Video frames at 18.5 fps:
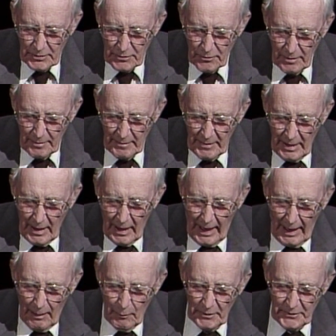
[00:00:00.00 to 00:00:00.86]
to him,
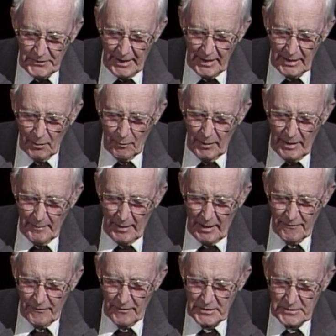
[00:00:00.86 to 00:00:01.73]
I will take away
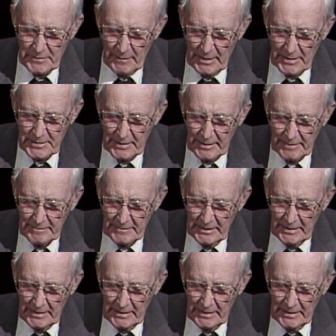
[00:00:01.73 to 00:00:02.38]
my first blessing.